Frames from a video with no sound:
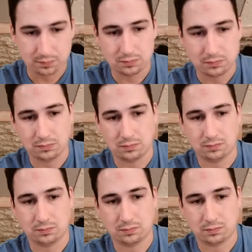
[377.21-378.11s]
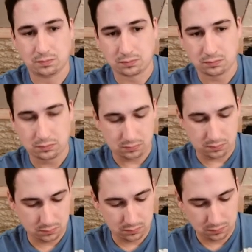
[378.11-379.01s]

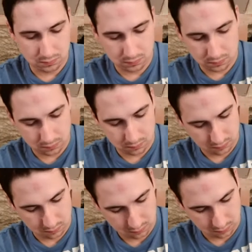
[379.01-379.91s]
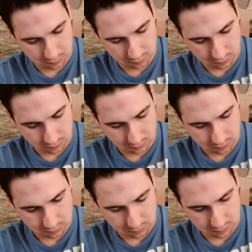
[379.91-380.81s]

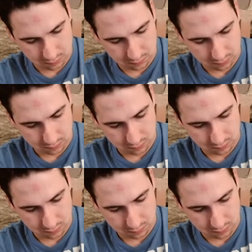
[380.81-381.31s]
(not speaking)